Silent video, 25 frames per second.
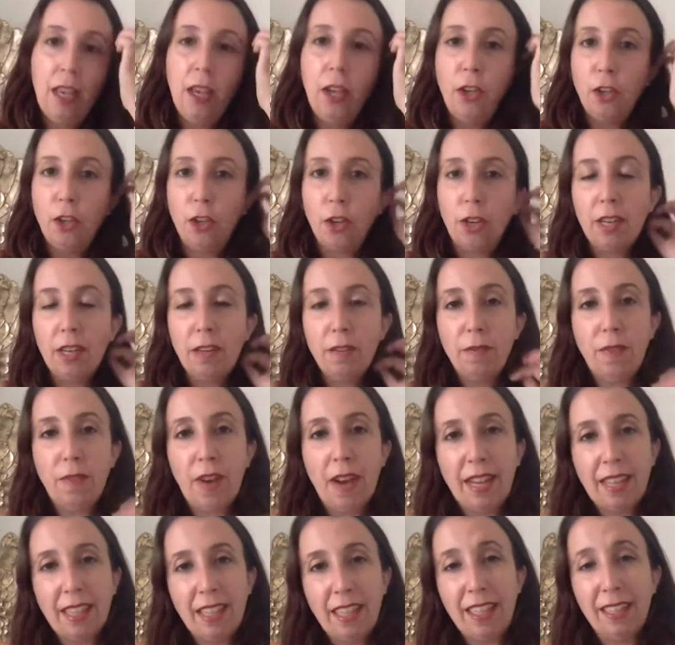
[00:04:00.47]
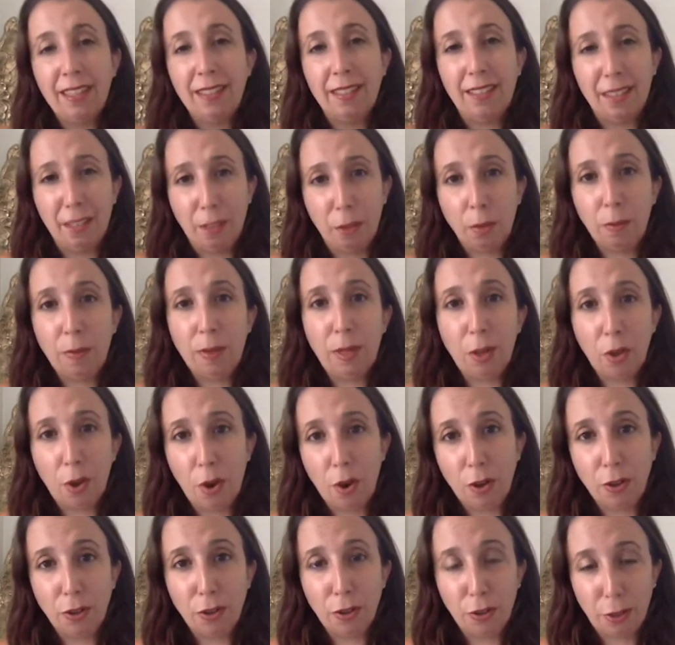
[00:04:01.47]
You're going to find that it's a little bit
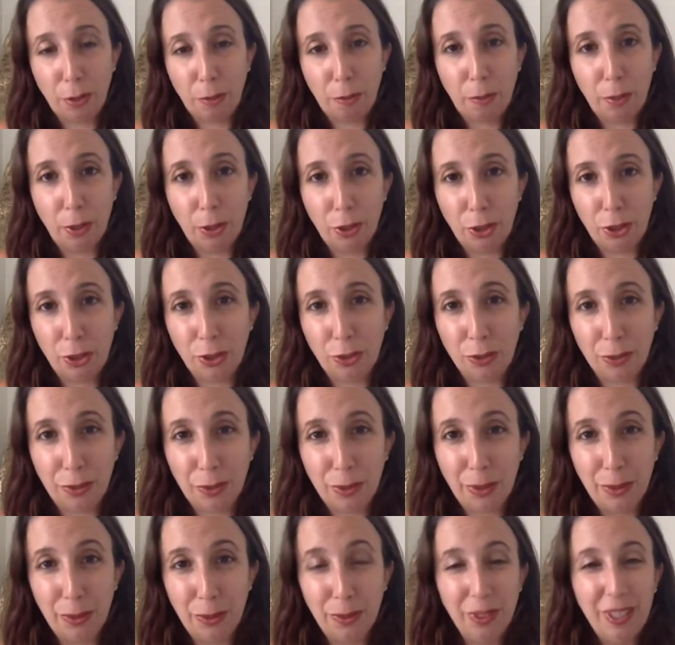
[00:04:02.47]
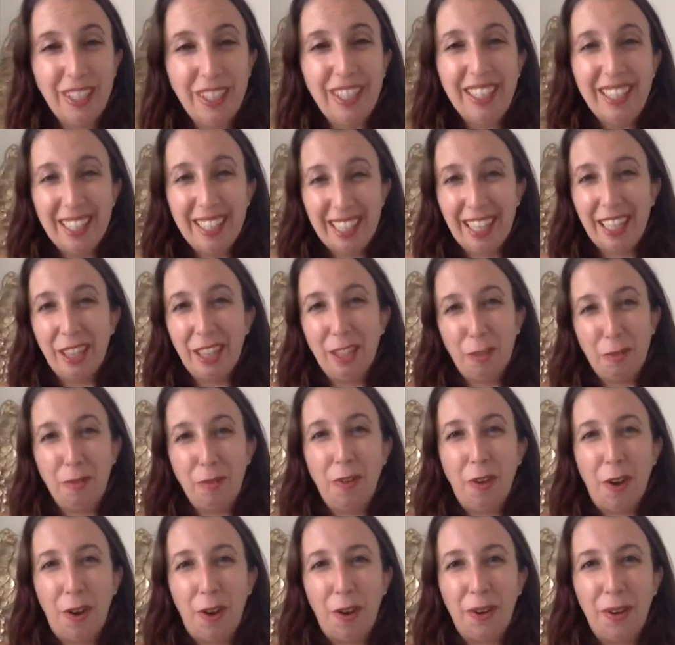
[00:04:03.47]
harder to push through in the
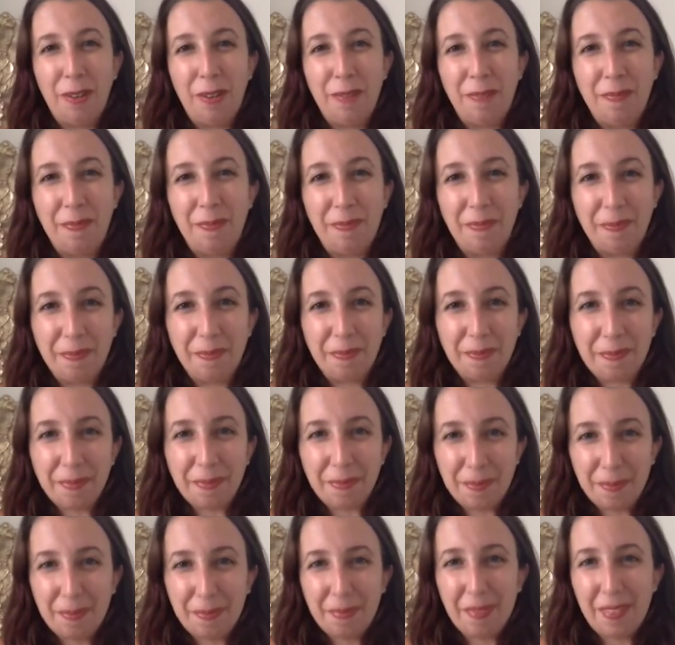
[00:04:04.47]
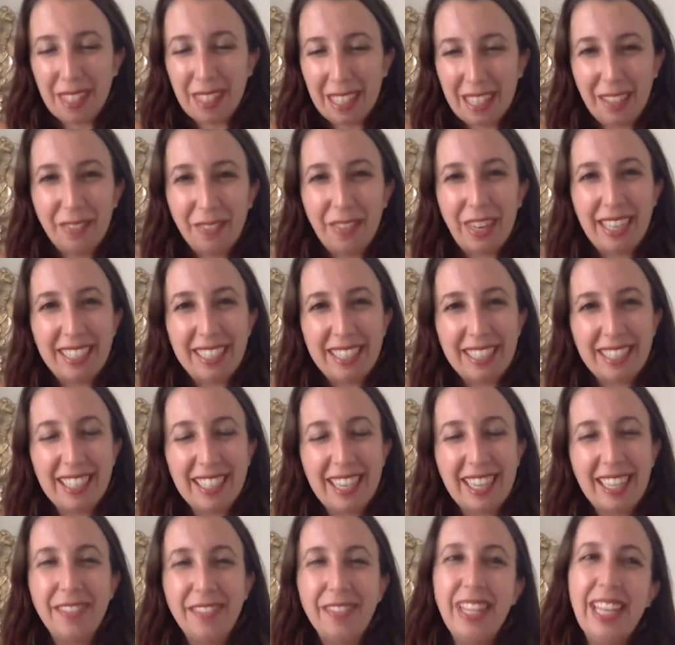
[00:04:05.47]
fall, right? It's
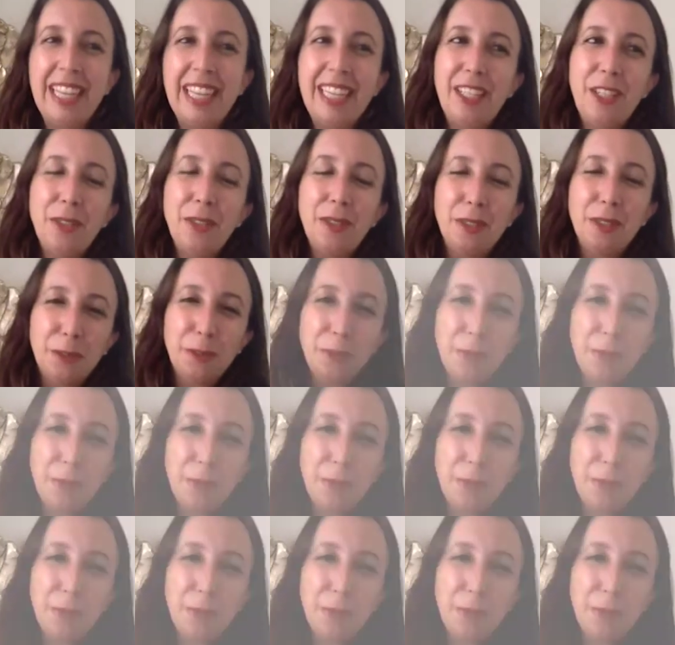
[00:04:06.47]
kind of like you just